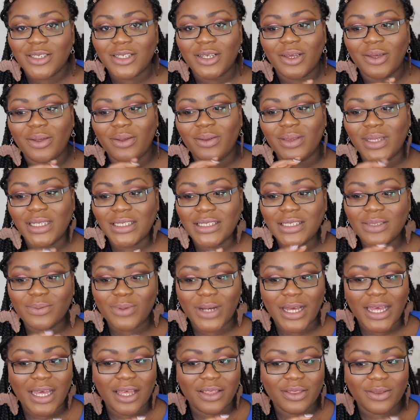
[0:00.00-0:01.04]
so this is
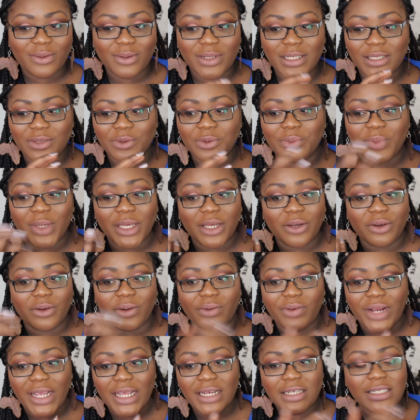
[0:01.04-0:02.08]
why I thought this would be a
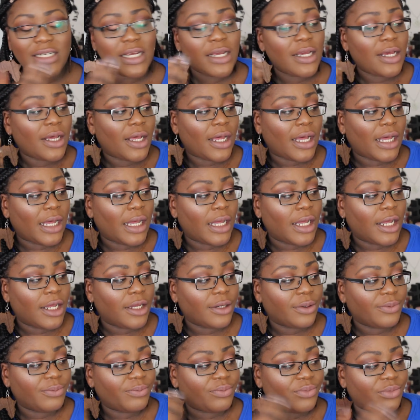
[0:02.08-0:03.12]
great
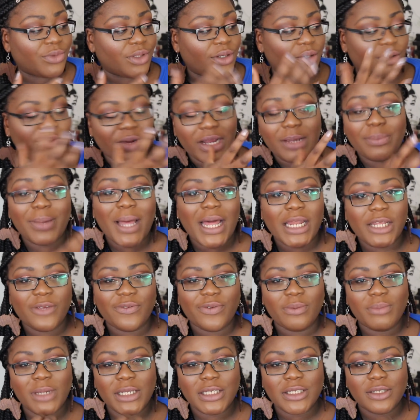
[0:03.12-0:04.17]
palette
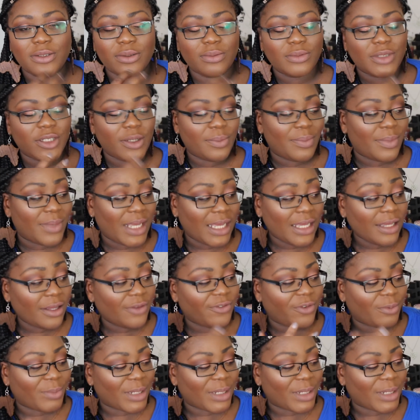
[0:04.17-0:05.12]
for me to make for